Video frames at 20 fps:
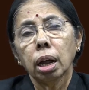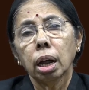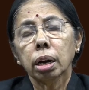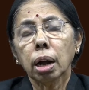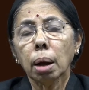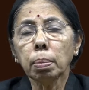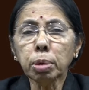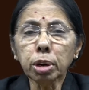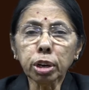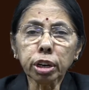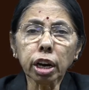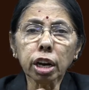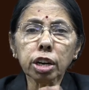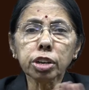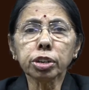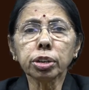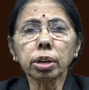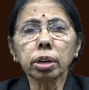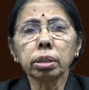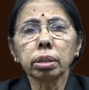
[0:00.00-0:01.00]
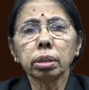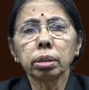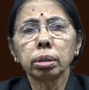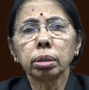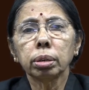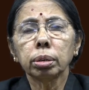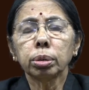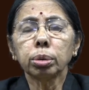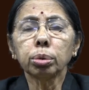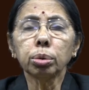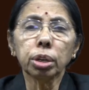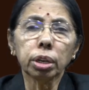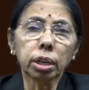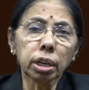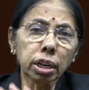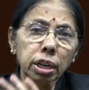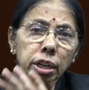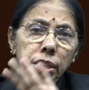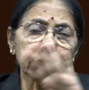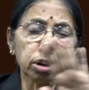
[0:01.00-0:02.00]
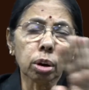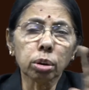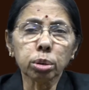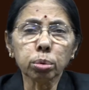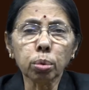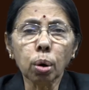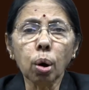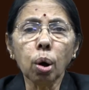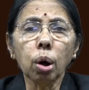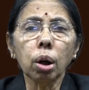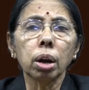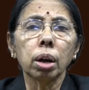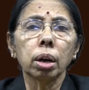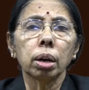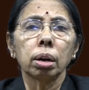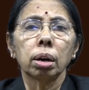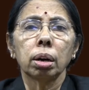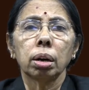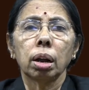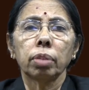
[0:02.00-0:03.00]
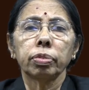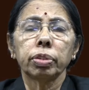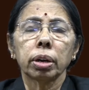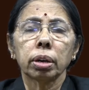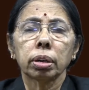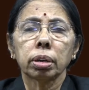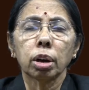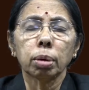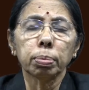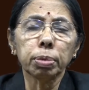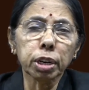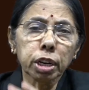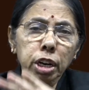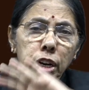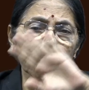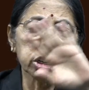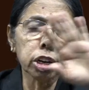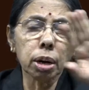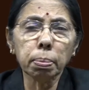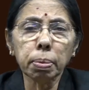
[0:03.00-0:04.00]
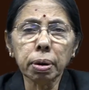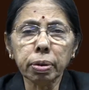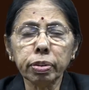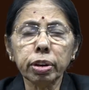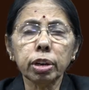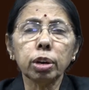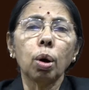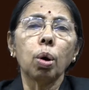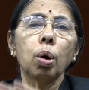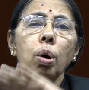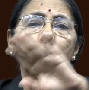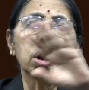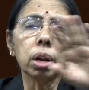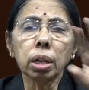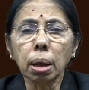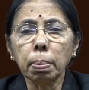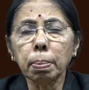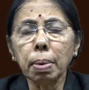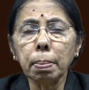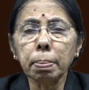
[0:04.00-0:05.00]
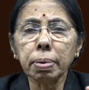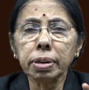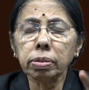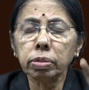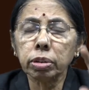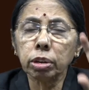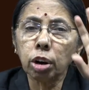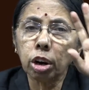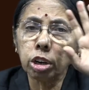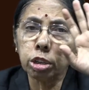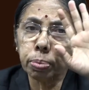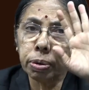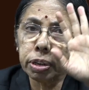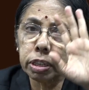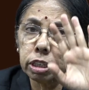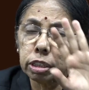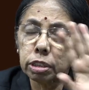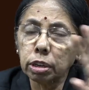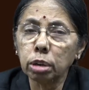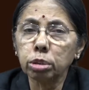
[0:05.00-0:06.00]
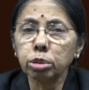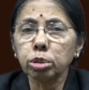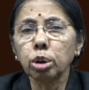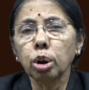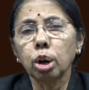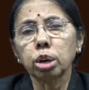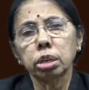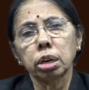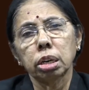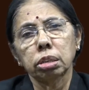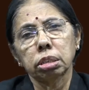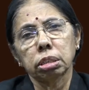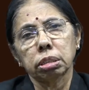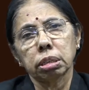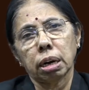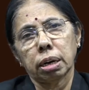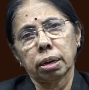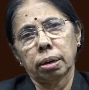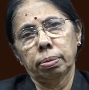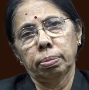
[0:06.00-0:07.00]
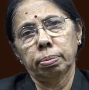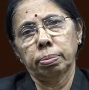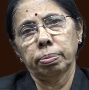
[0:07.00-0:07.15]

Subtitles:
Communication to all of the communication between all the members of the conspiracy is also not necessary.